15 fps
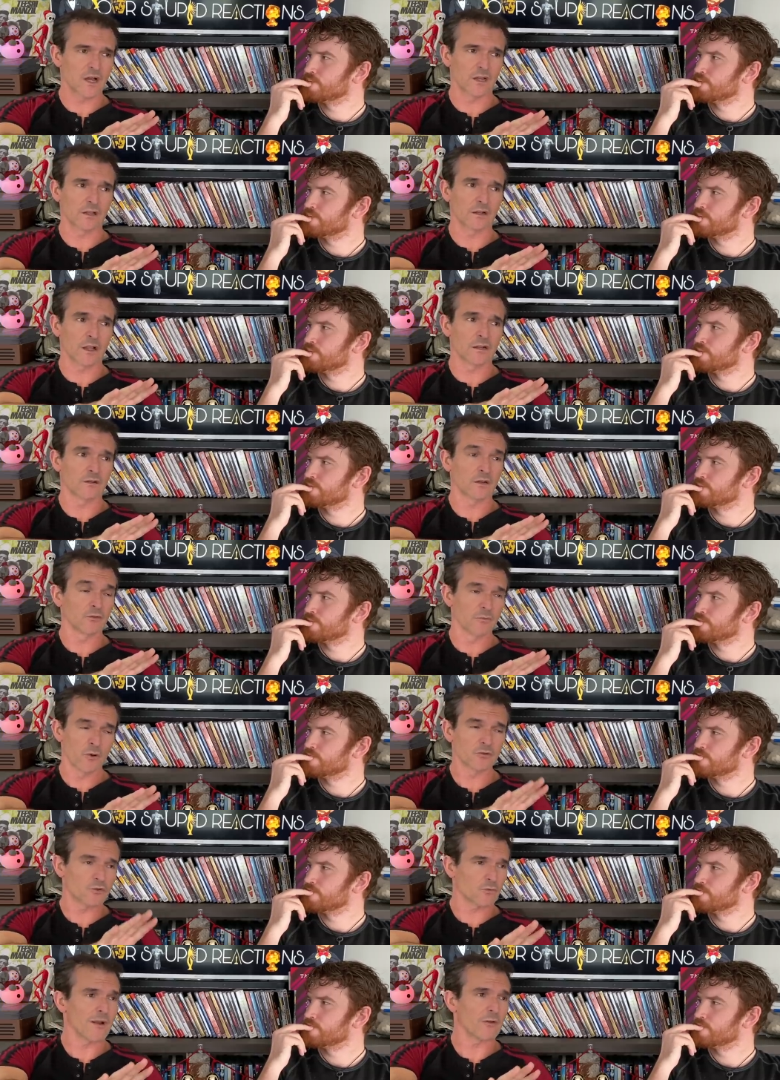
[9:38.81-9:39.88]
Speaker 1: Khan and, and the
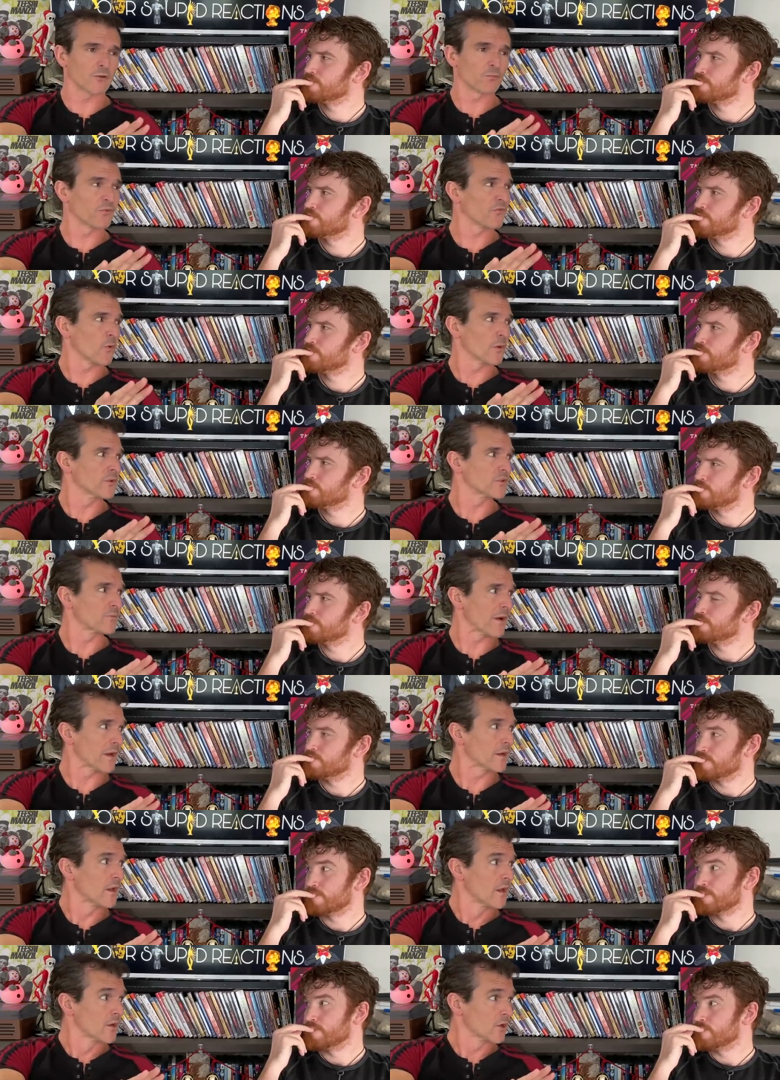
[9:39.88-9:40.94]
most grounded performance
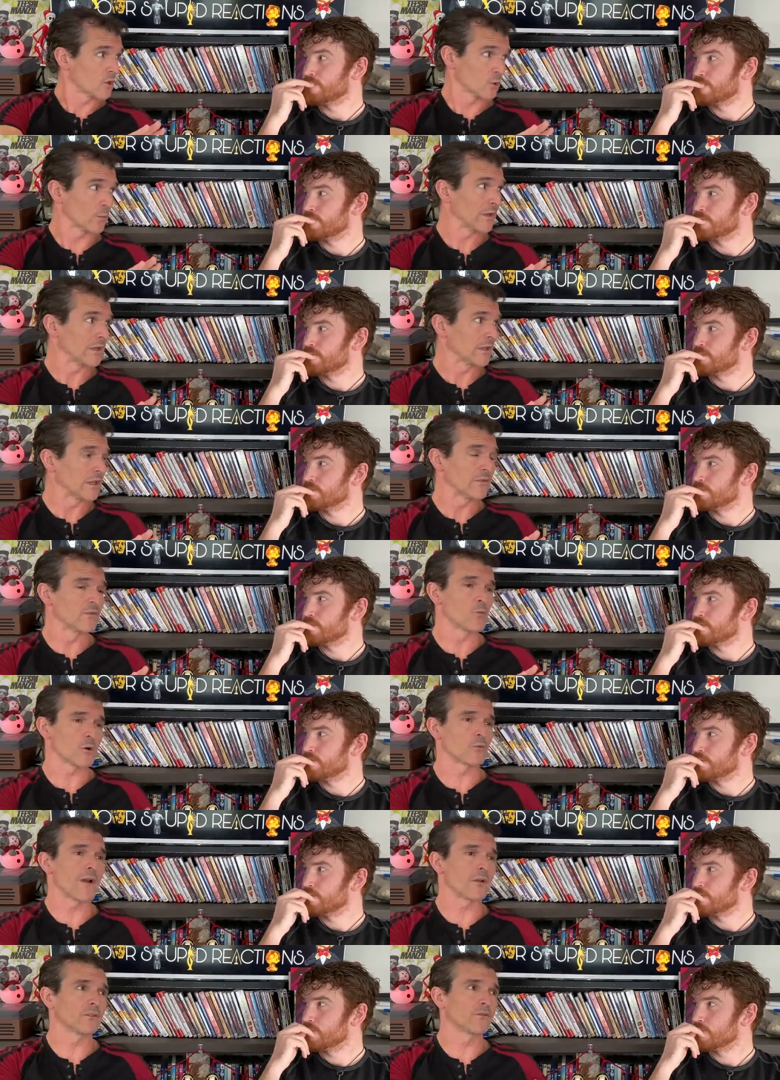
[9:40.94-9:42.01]
by Kareena, even more
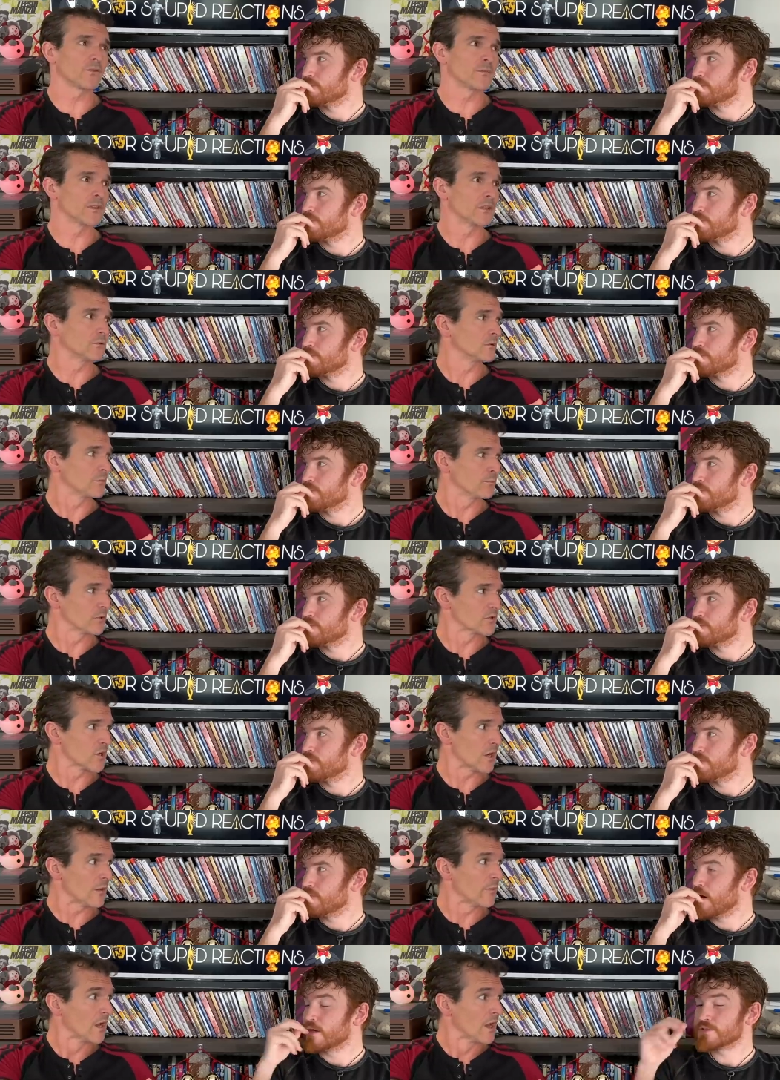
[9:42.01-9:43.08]
grounded for me than Uda
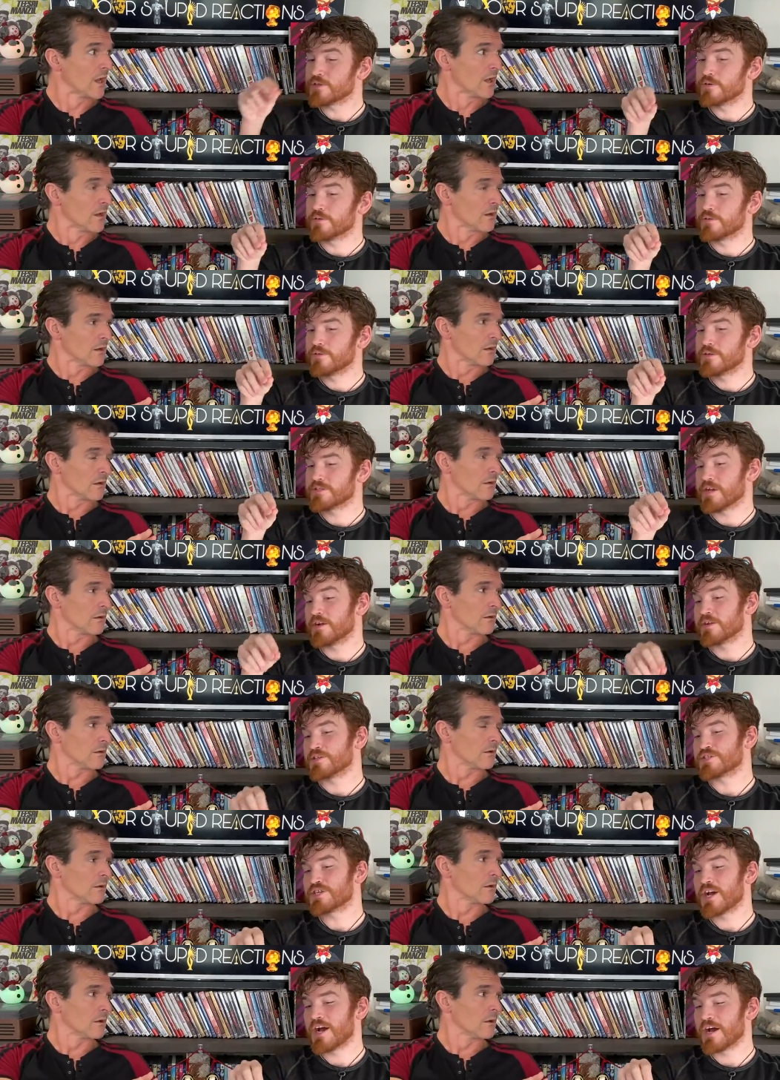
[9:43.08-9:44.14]
Punjab. Also, Naseeruddin
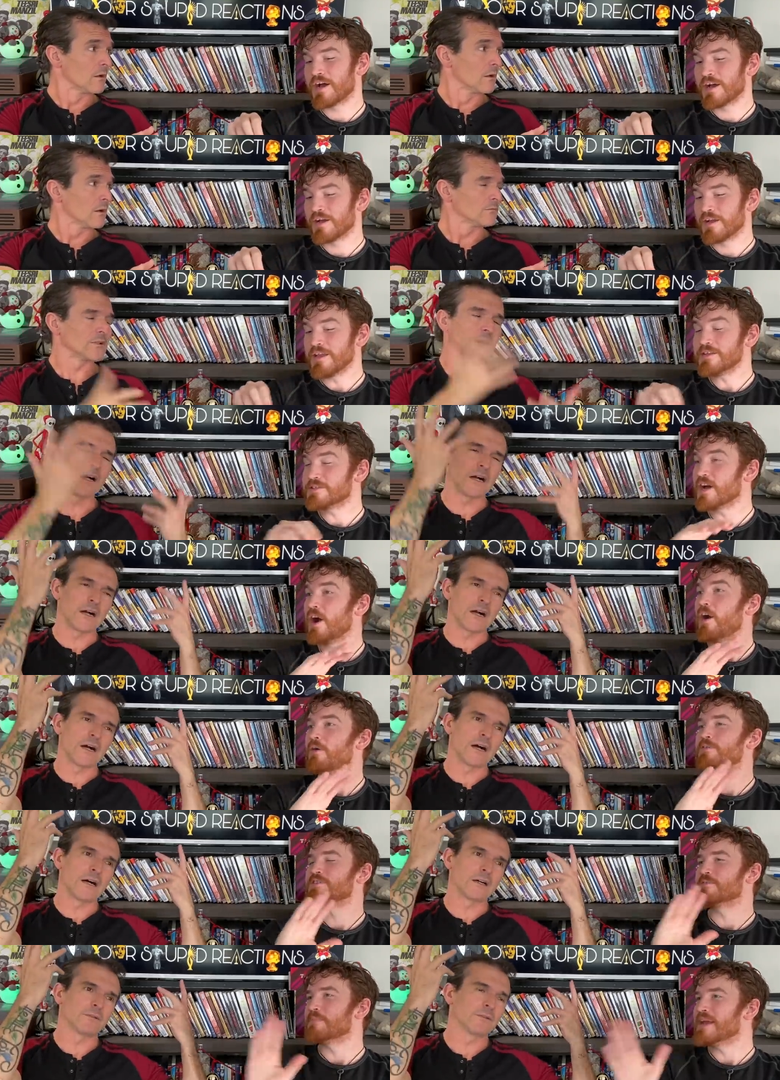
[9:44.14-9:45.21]
Shah
Speaker 2: was wow.
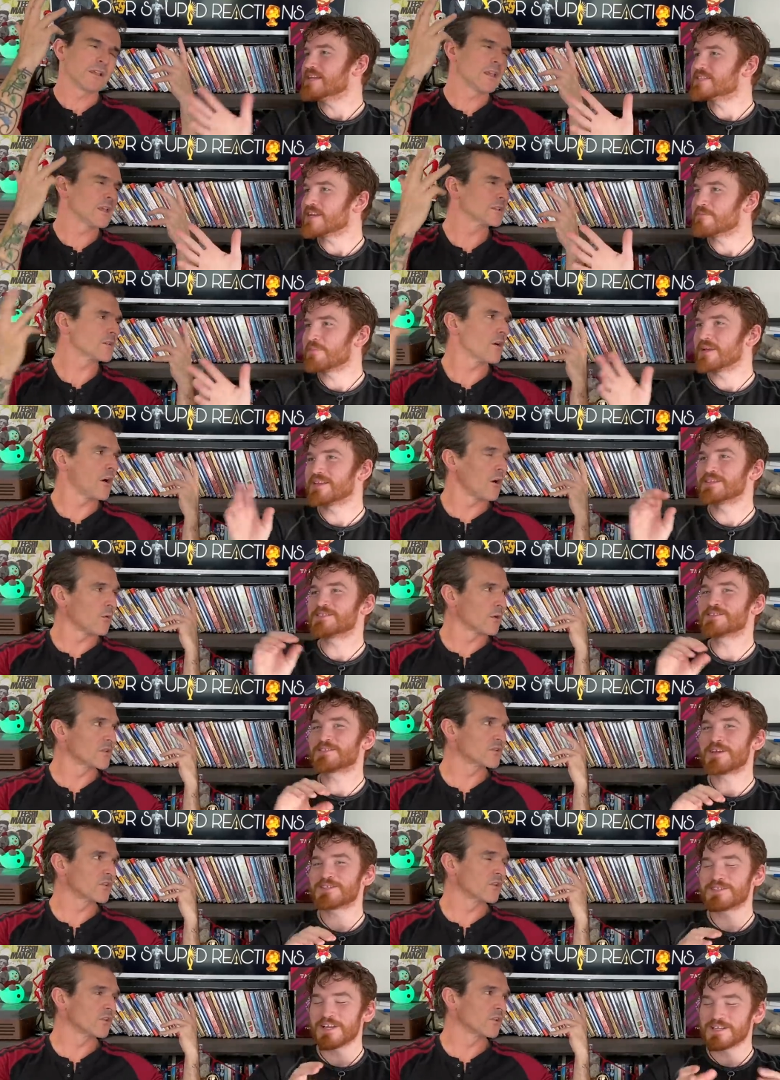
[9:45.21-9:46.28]
always amazing, but always this is
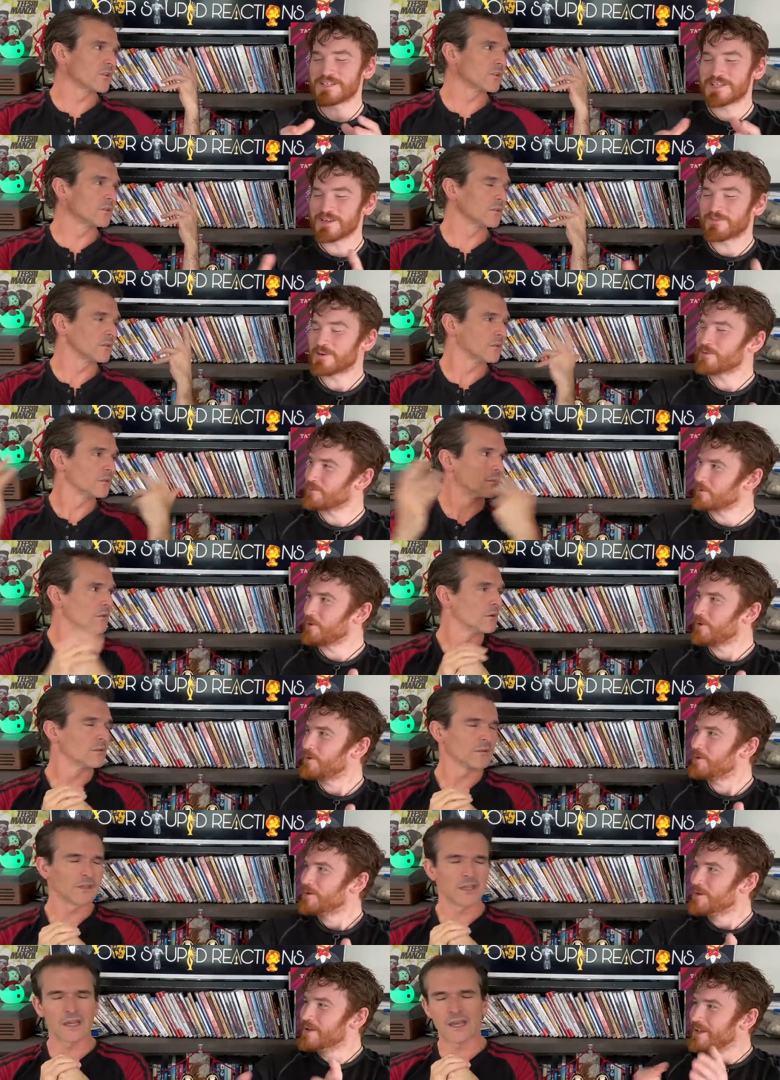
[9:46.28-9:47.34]
such good. a different
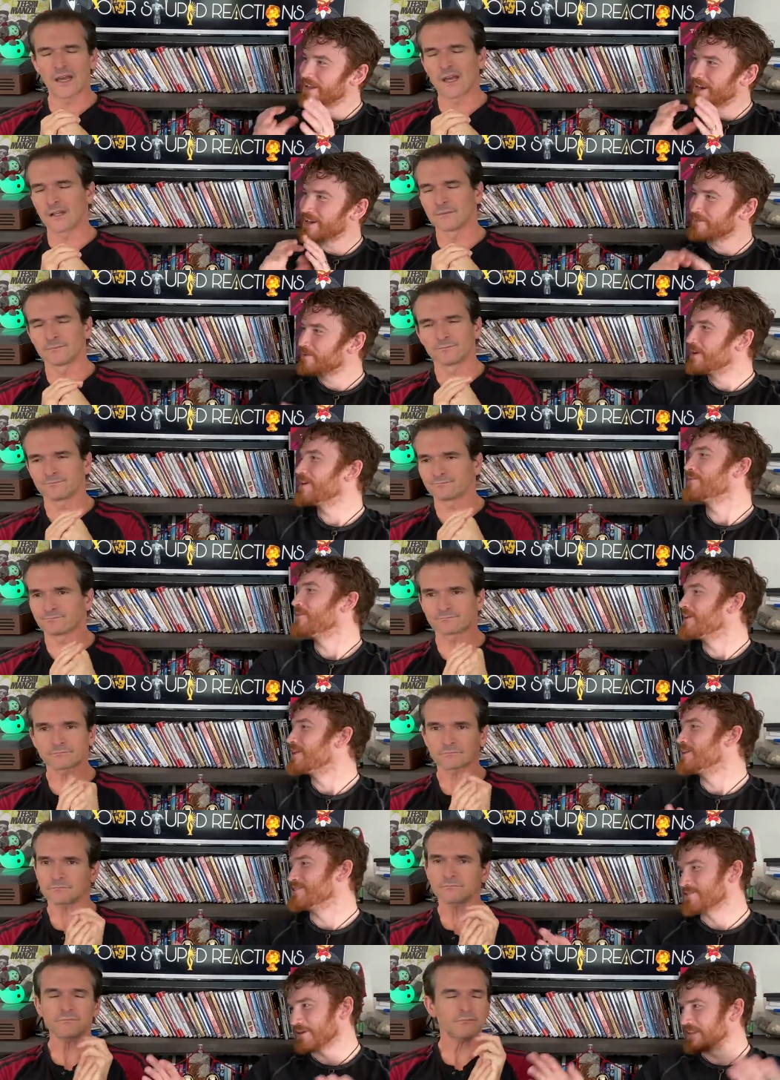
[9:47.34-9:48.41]
role. Yeah, that I, re I really
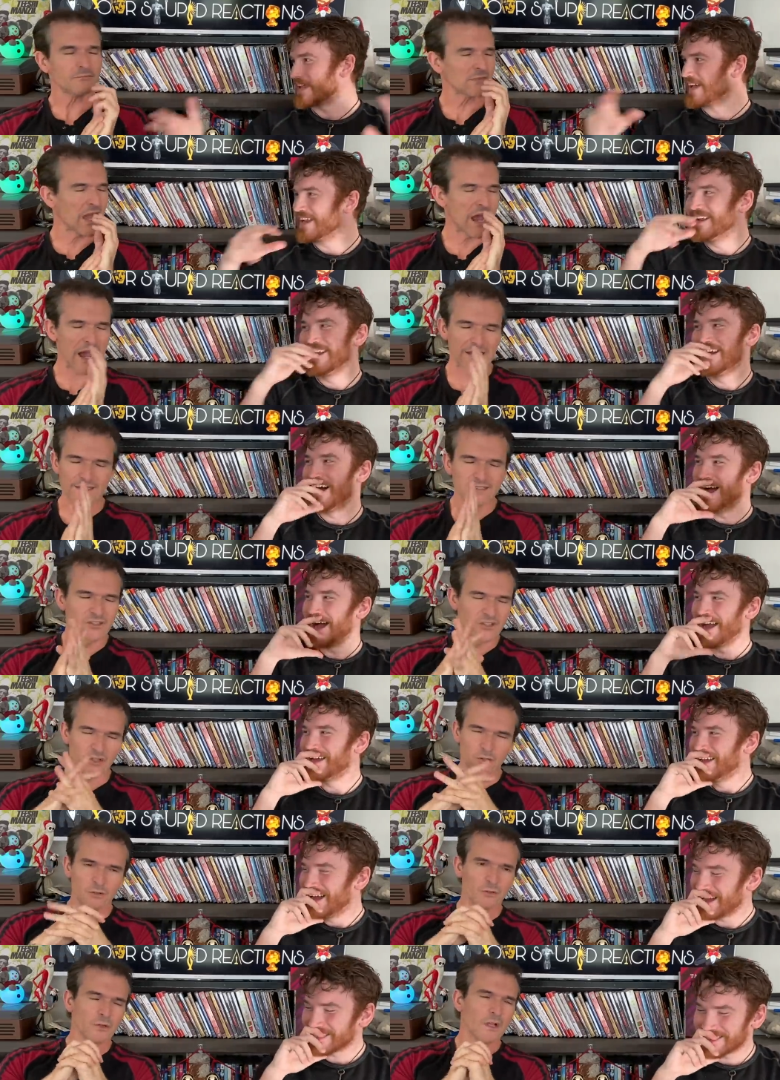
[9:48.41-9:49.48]
enjoyed that. I did
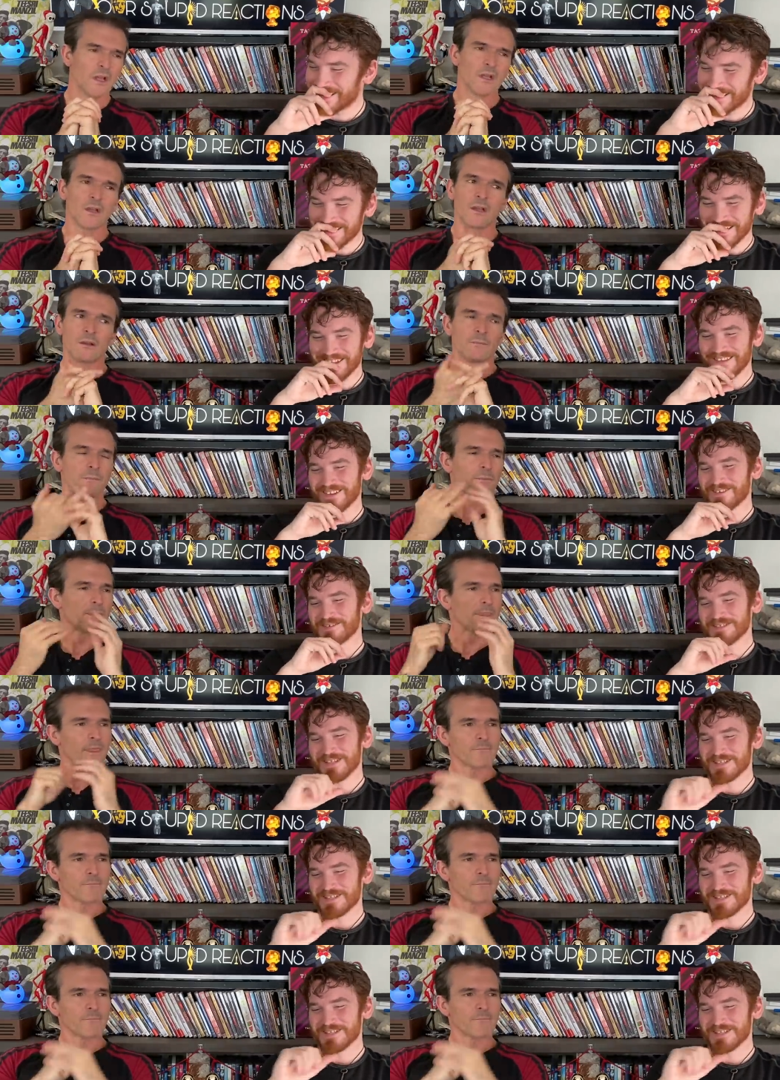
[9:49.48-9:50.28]
too. I thought I
Speaker 1: thought it was